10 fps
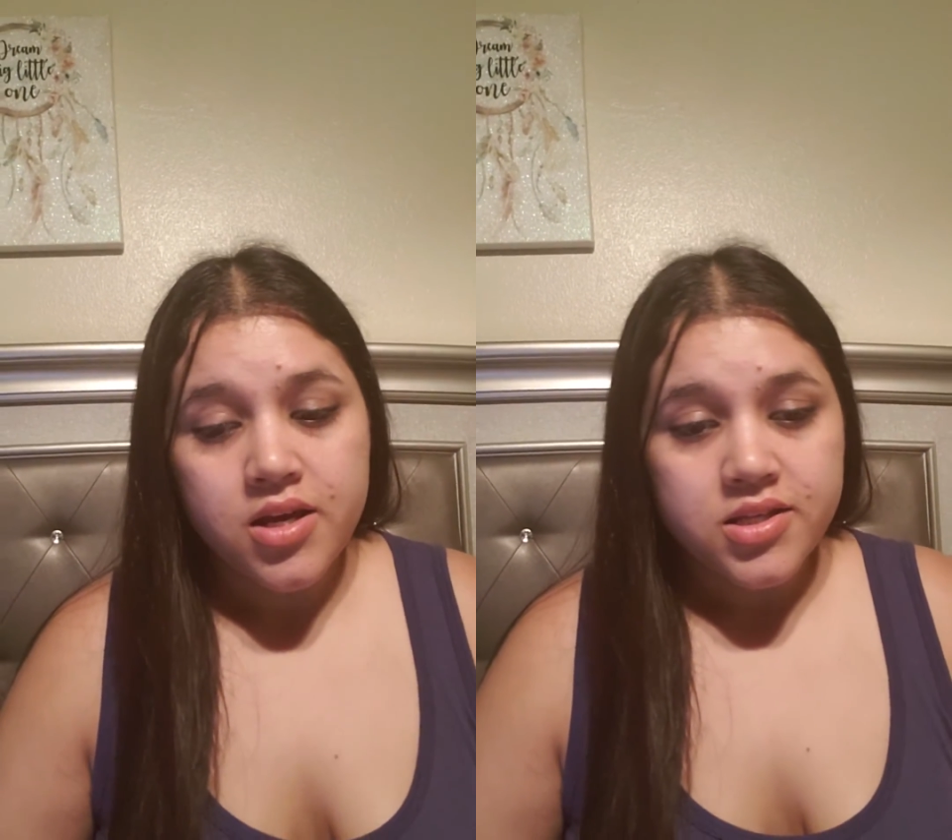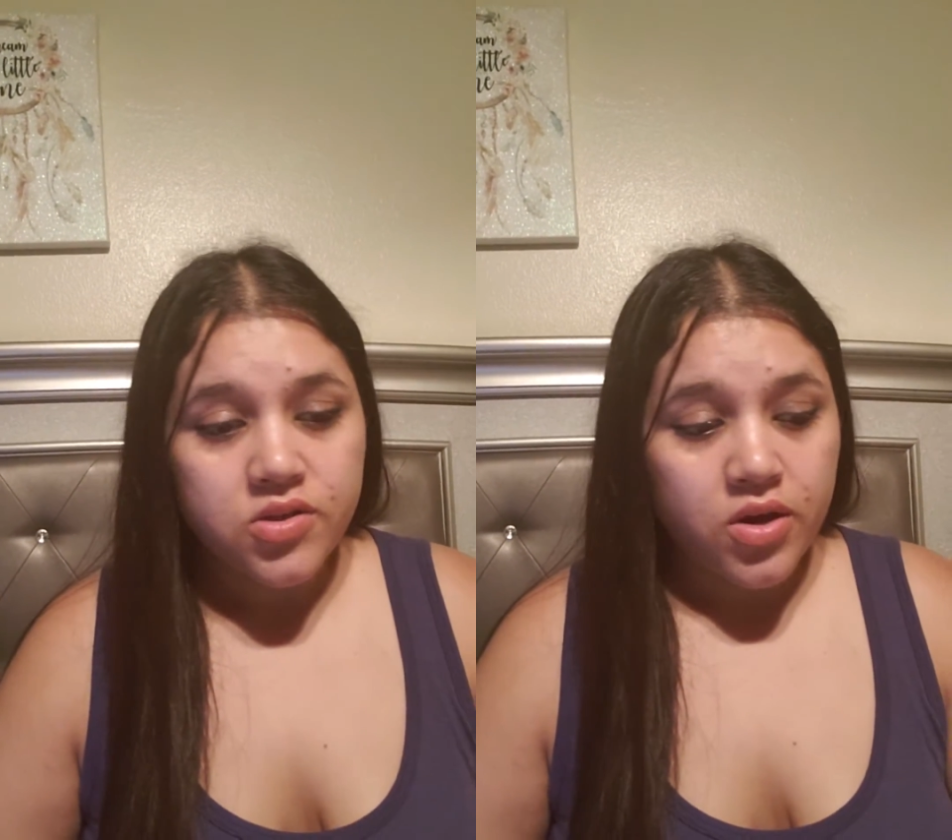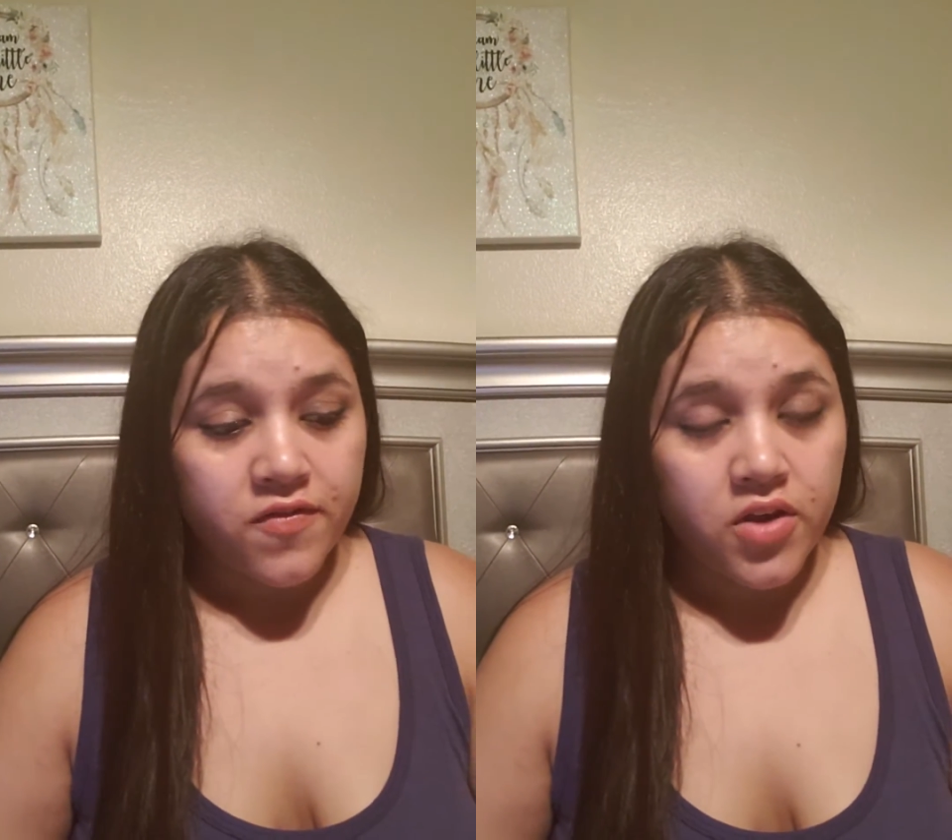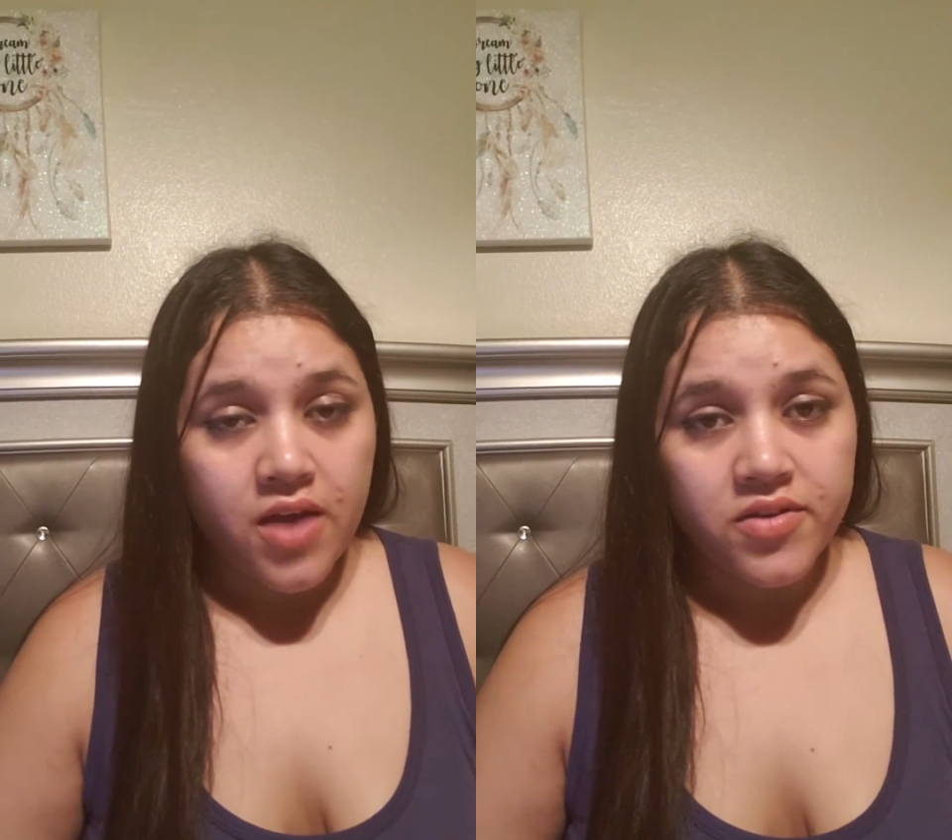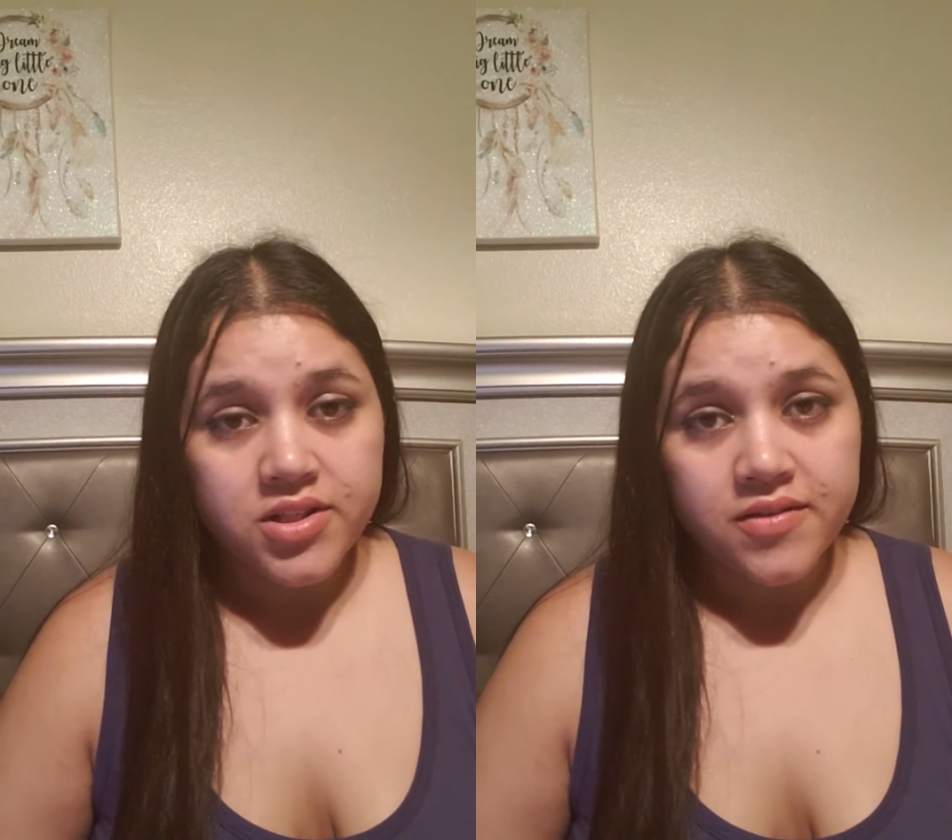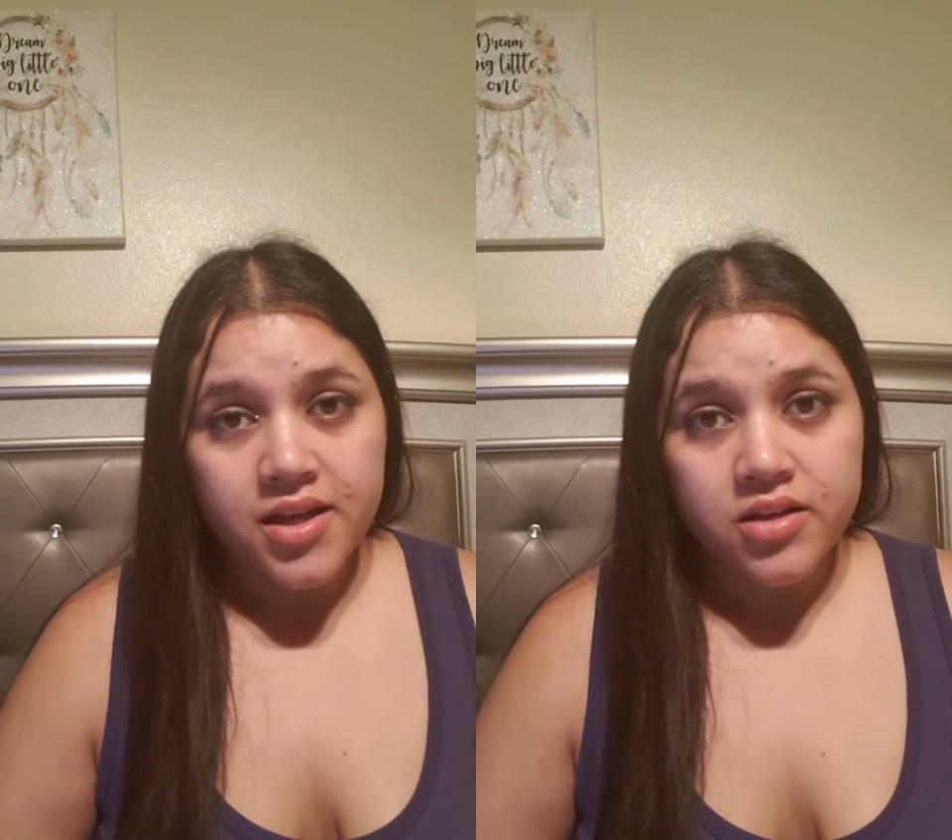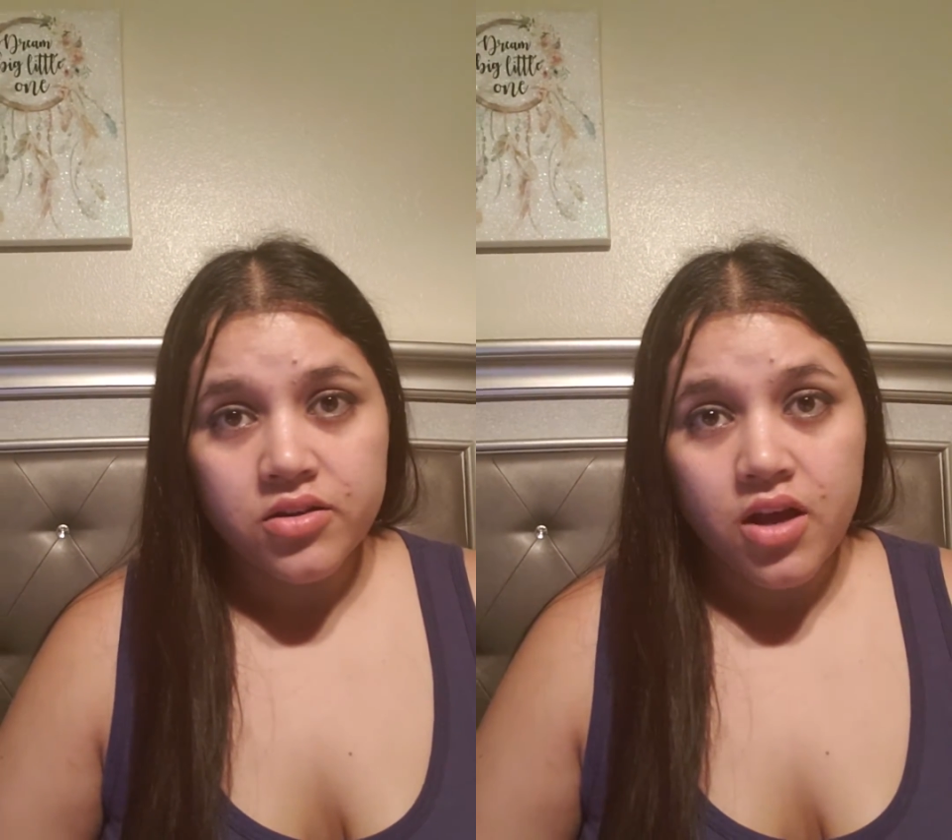So if you haven't done that,